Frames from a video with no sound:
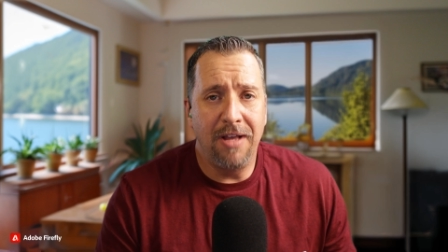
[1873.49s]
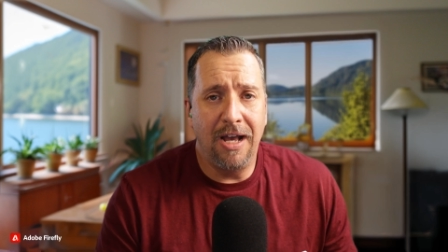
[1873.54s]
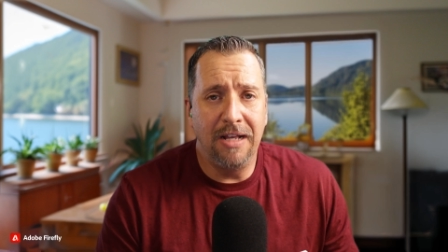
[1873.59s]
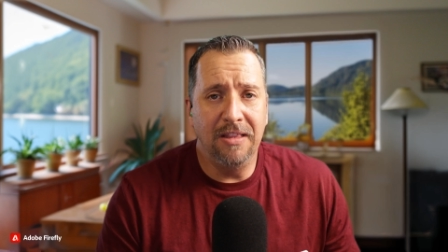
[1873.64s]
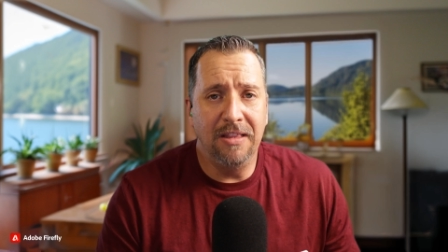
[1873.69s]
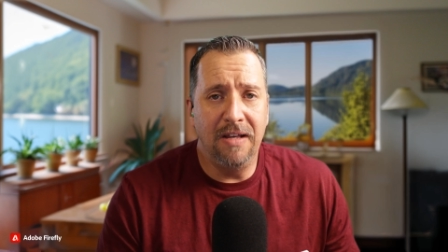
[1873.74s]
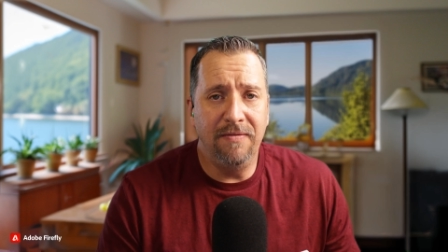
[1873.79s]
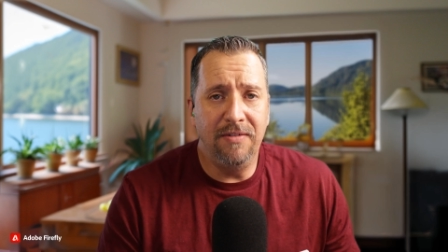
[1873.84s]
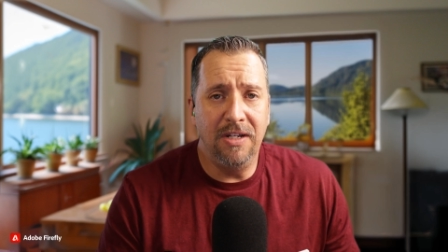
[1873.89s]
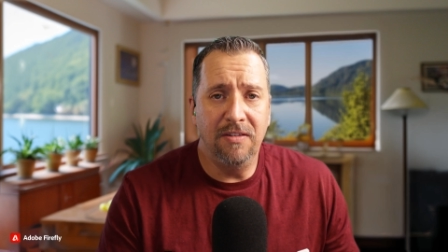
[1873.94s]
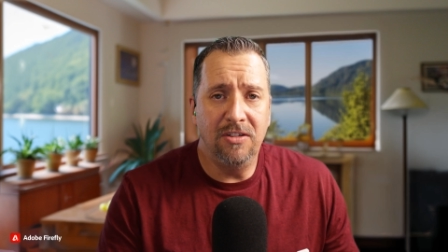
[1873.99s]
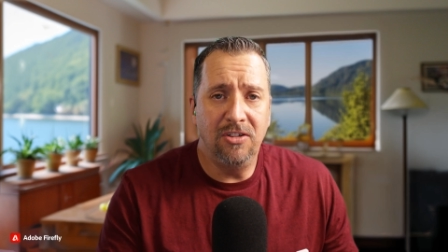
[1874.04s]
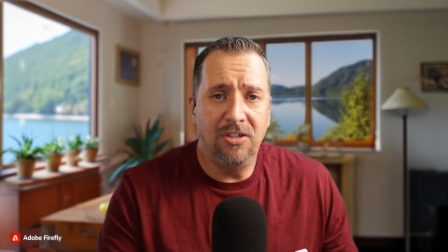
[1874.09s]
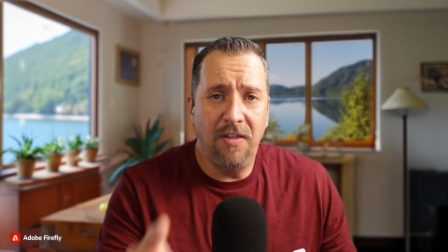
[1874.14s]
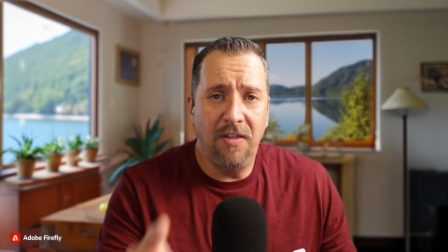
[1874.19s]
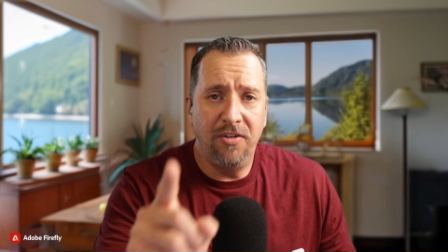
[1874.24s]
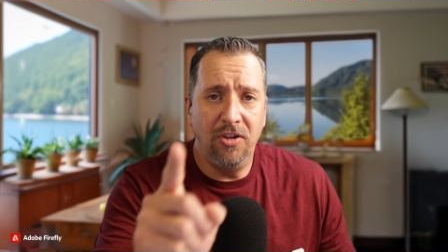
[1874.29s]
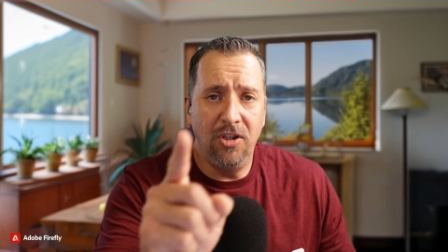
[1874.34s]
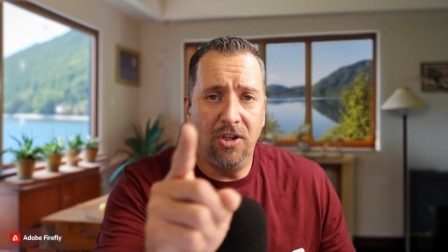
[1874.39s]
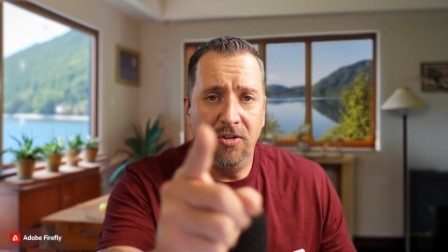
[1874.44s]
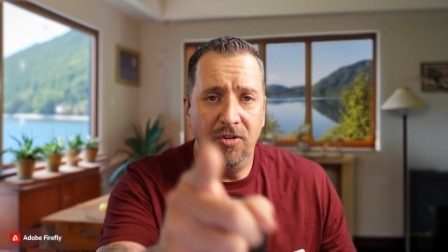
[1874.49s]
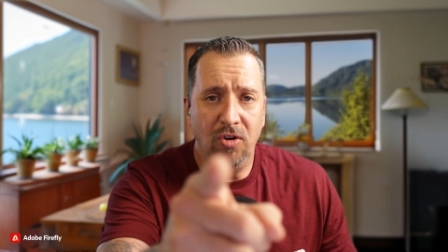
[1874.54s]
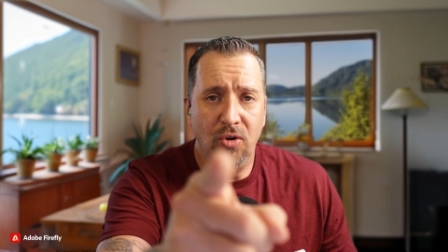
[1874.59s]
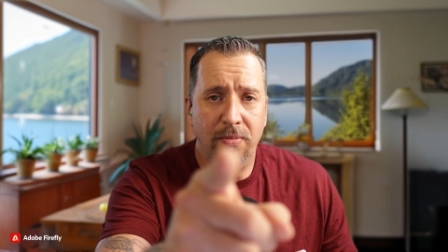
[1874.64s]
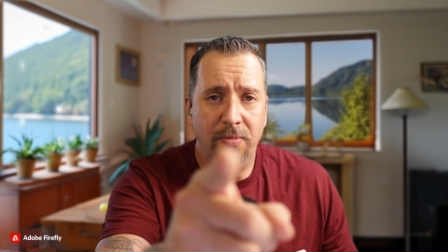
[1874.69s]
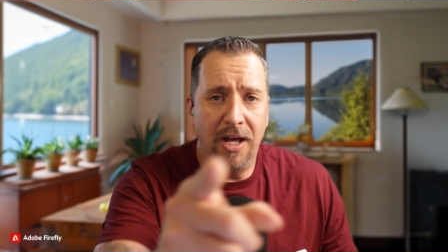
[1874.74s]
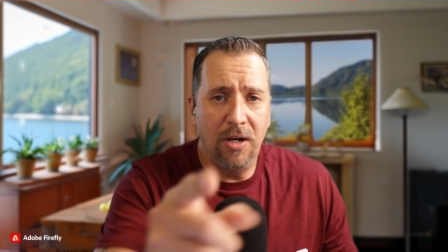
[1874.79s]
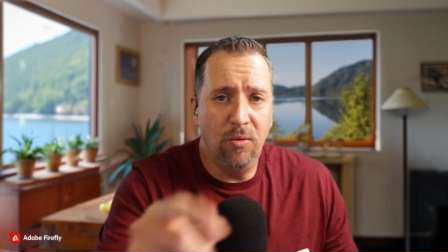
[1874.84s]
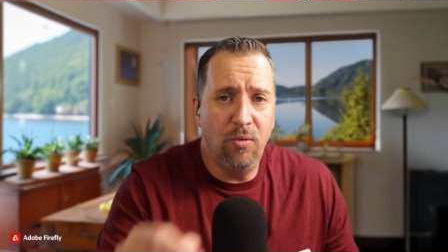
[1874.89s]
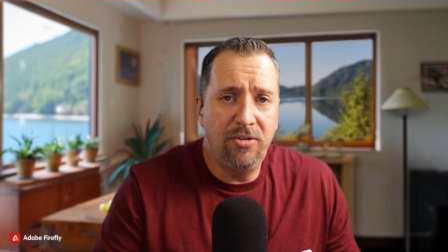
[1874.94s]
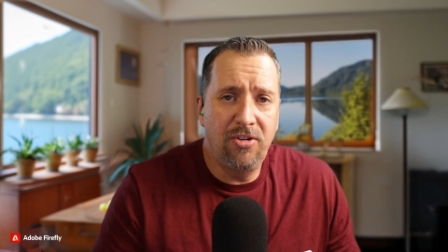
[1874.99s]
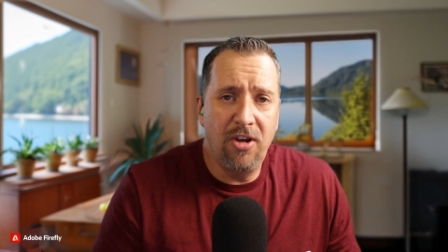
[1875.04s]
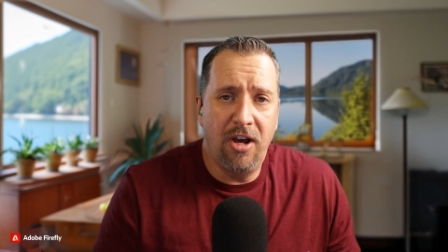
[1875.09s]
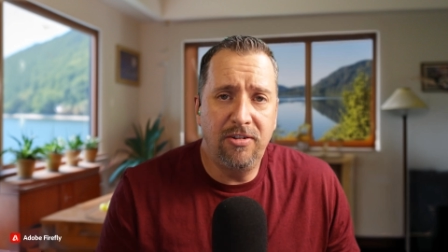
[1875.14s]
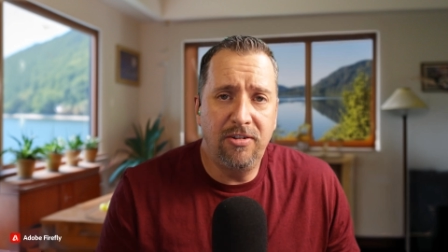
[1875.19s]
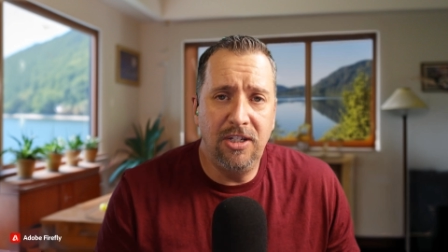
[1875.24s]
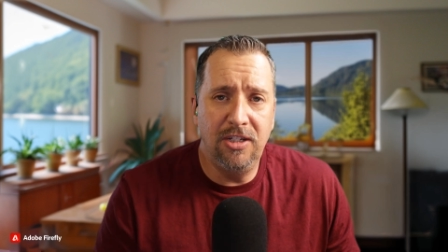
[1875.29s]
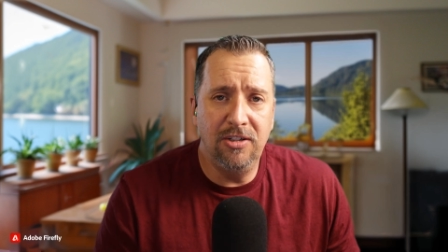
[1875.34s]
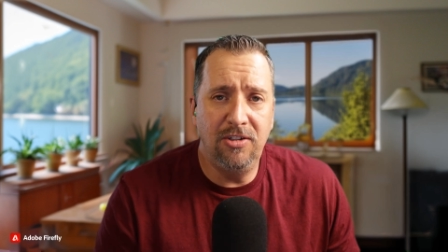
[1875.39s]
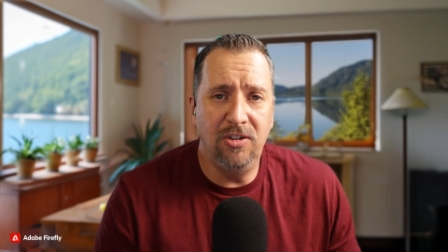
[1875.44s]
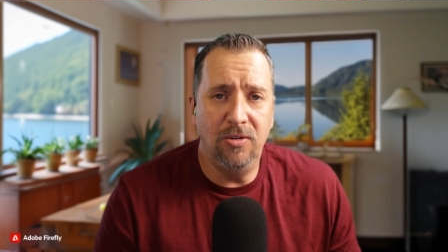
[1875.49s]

I love you, and there's nothing you can do about it. We'll talk to you